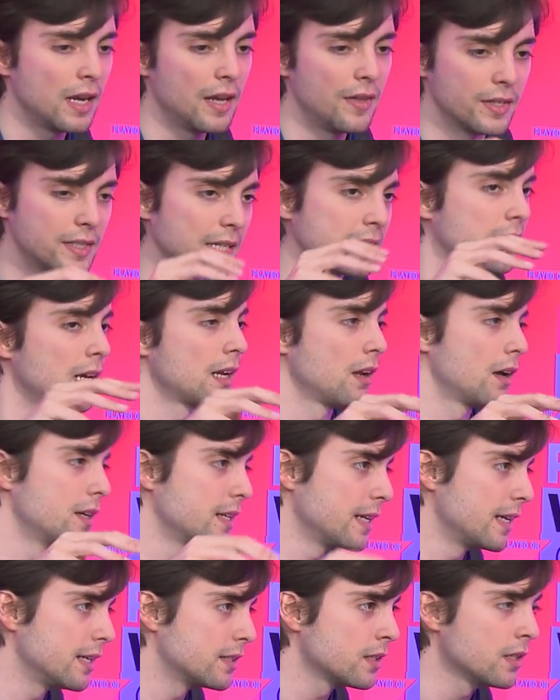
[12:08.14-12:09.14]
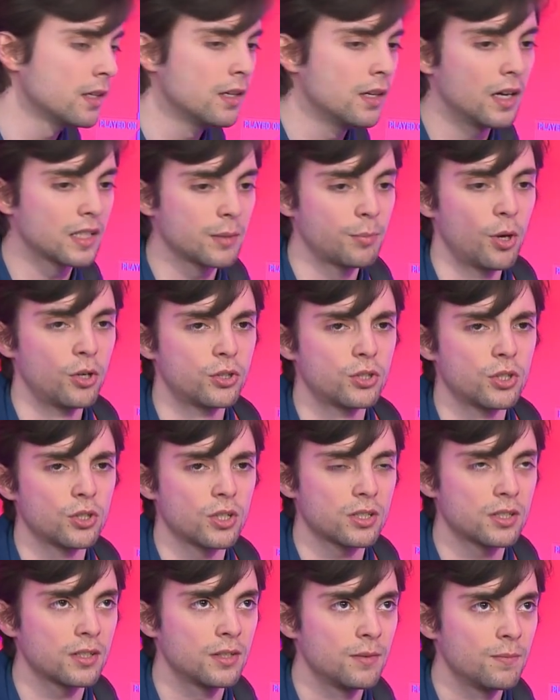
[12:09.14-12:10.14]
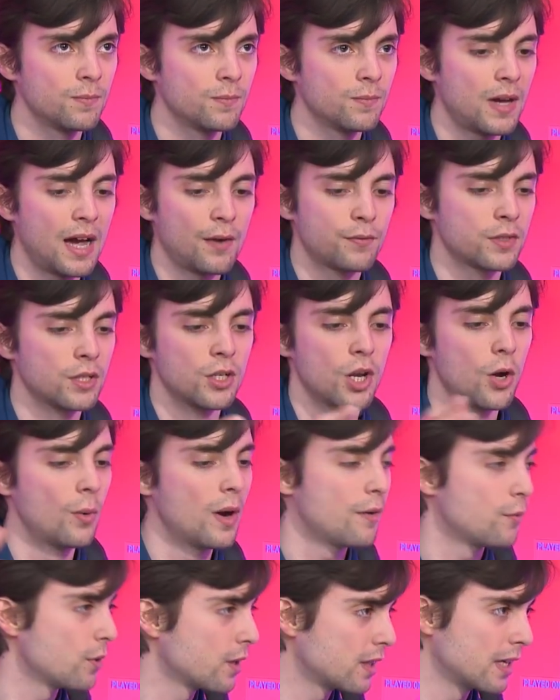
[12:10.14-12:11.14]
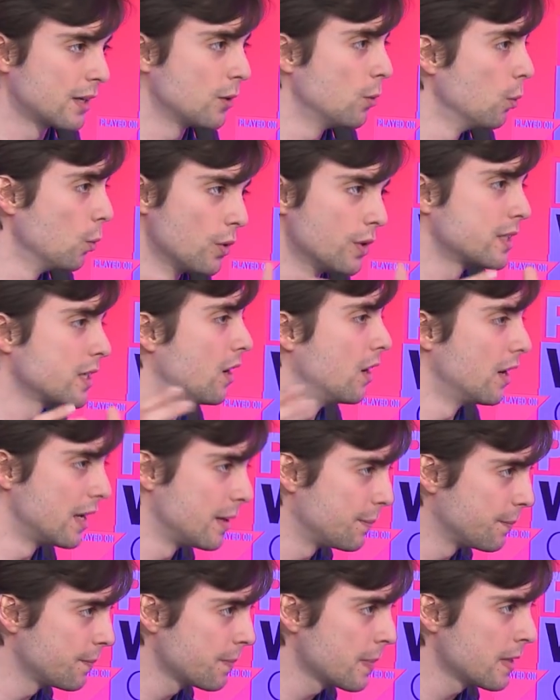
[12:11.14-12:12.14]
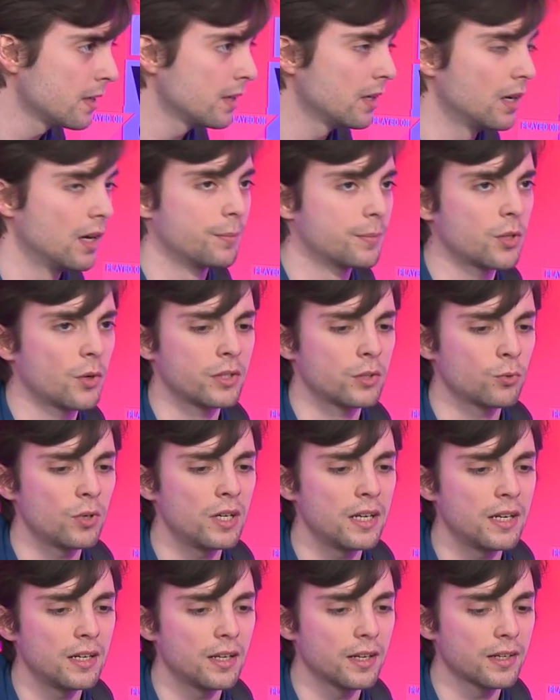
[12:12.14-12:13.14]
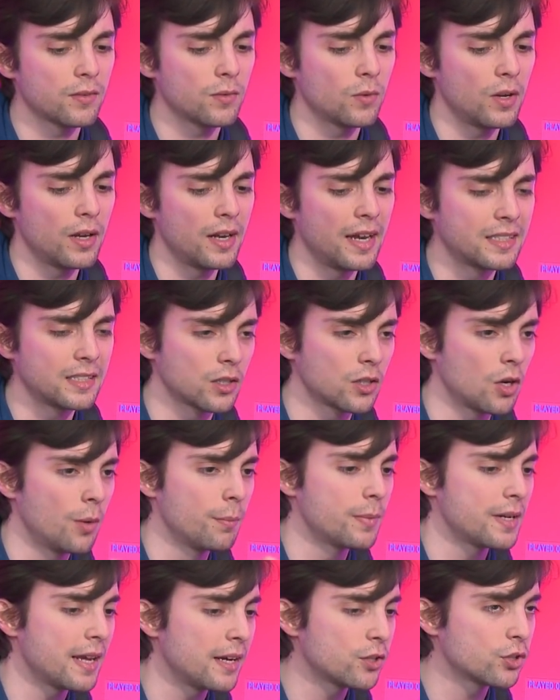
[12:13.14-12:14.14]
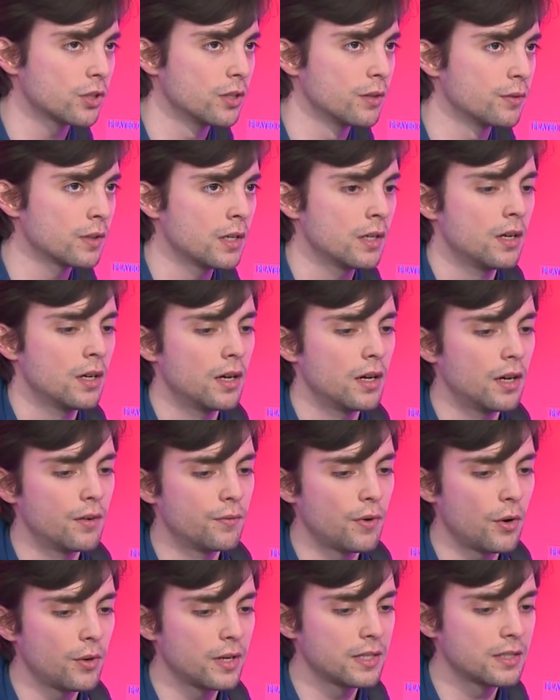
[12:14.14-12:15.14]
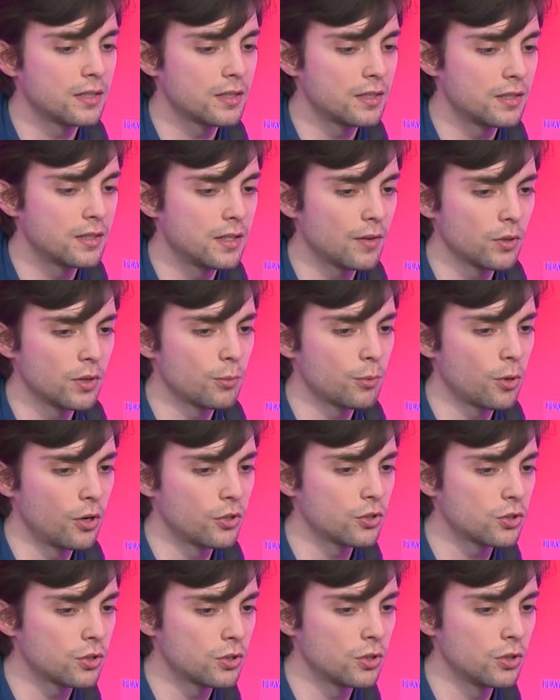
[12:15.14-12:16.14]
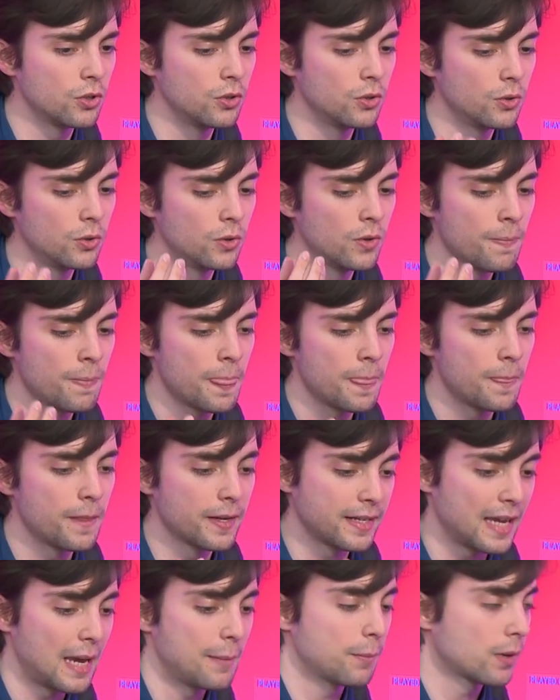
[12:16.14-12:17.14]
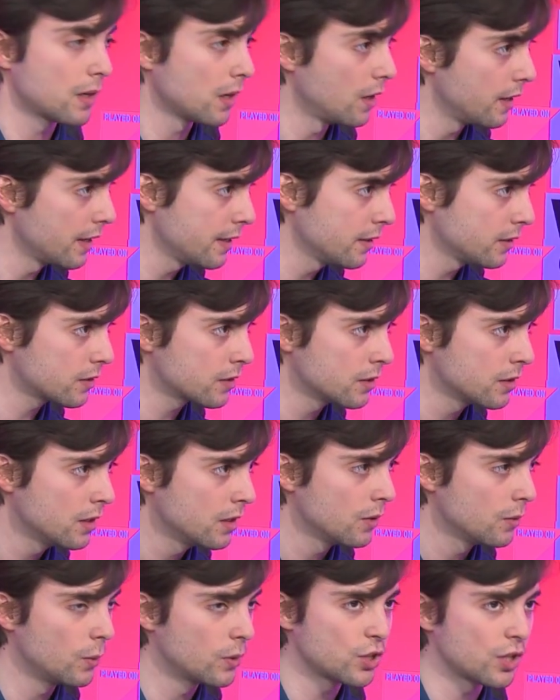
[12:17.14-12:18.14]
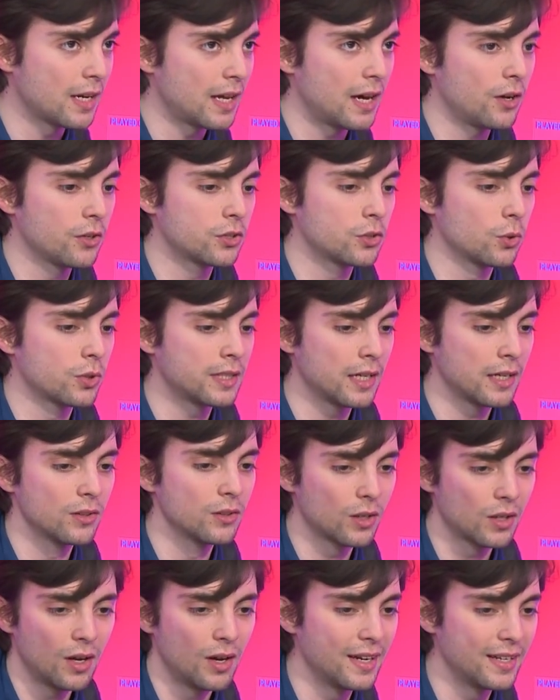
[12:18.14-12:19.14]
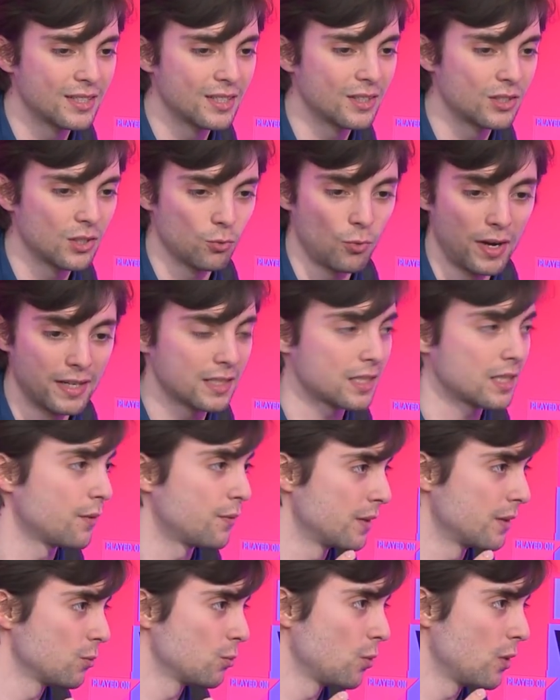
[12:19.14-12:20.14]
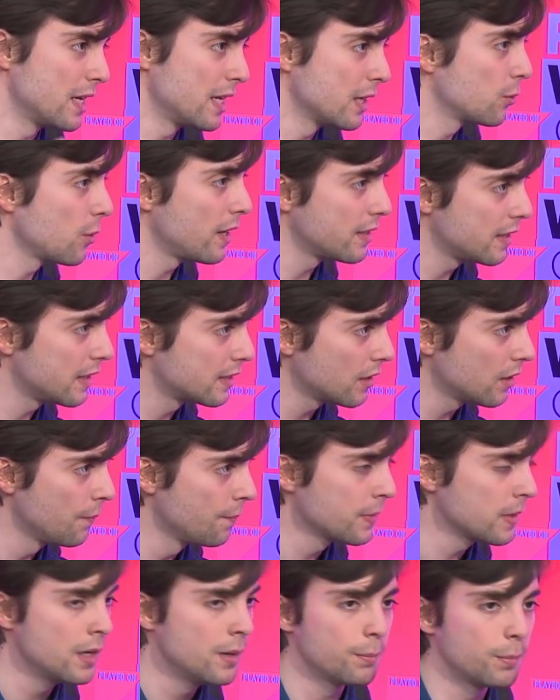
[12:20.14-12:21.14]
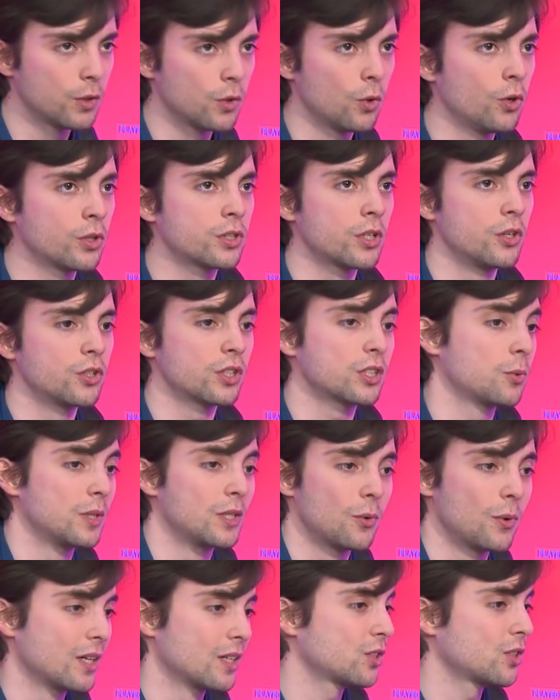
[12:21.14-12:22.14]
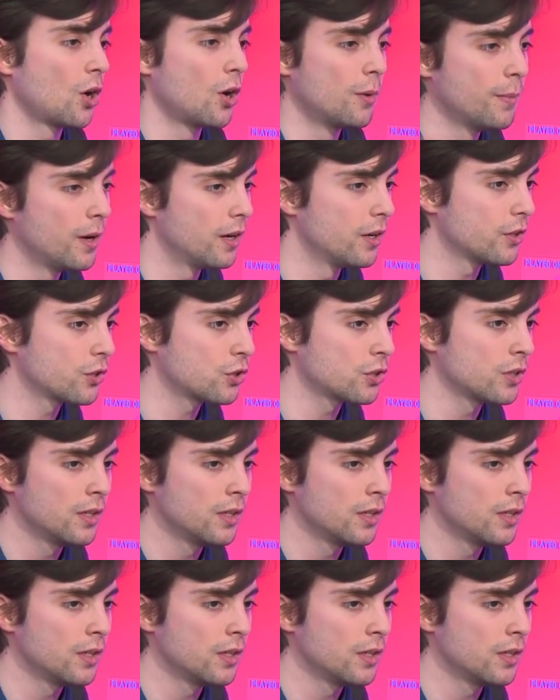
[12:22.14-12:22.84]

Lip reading: in the detail I need, as opposed to just have to know everything all the time. So it's really like, it's a combination of a very different approach to the game client, which allows your single client to render stuff in really great detail, but also just because we're doing so much,